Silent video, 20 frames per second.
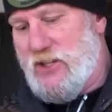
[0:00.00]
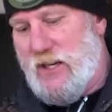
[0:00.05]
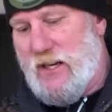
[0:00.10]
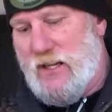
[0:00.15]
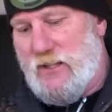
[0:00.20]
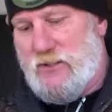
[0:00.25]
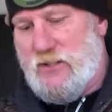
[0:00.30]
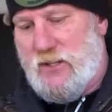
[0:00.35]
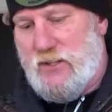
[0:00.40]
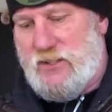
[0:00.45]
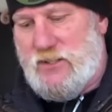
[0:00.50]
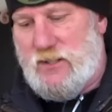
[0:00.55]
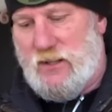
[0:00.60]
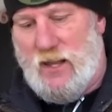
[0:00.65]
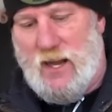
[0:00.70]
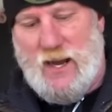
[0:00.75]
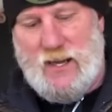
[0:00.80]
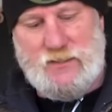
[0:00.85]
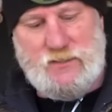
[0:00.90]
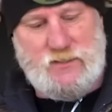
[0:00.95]
it into the
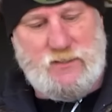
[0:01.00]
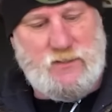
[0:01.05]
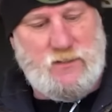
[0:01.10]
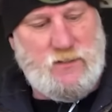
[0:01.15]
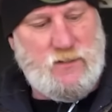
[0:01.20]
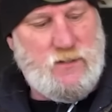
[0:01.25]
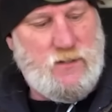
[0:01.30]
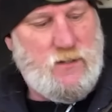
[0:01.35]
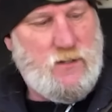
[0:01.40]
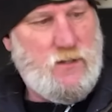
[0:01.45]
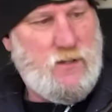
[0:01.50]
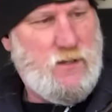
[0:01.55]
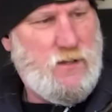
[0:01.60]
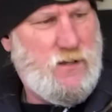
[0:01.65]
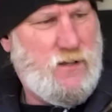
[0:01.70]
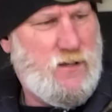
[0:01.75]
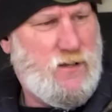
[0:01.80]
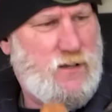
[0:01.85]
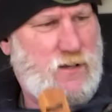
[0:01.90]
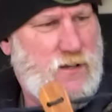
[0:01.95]
slots,
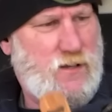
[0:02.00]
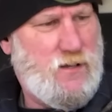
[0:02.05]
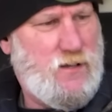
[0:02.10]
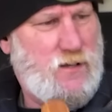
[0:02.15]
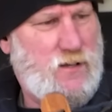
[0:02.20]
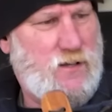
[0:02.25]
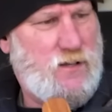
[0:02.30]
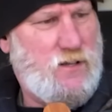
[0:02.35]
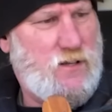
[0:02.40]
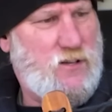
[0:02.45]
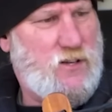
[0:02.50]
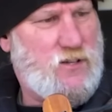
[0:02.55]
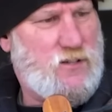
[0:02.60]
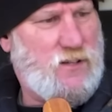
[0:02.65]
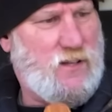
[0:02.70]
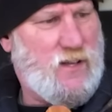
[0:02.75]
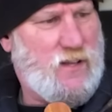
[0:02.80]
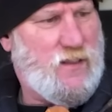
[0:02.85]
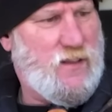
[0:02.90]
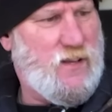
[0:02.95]
just
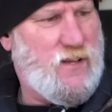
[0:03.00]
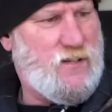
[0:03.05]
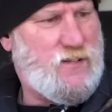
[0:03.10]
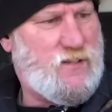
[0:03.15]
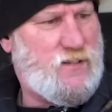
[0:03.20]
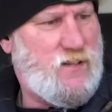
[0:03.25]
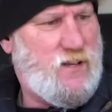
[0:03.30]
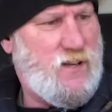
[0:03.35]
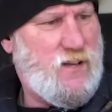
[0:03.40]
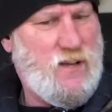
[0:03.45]
like this.